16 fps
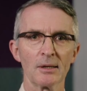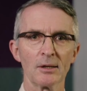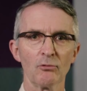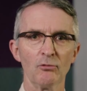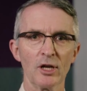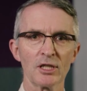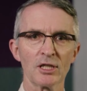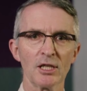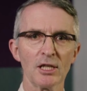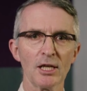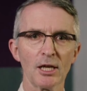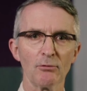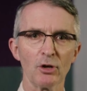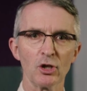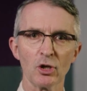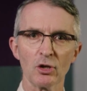Resting
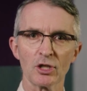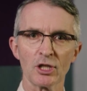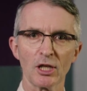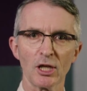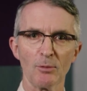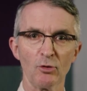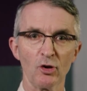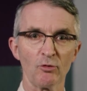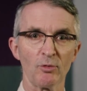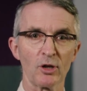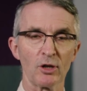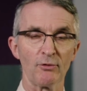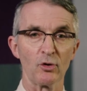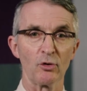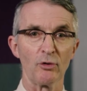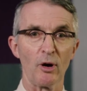and reducing the movement
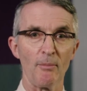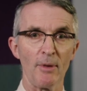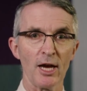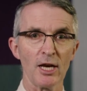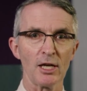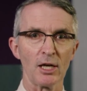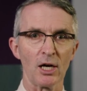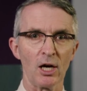of your remaining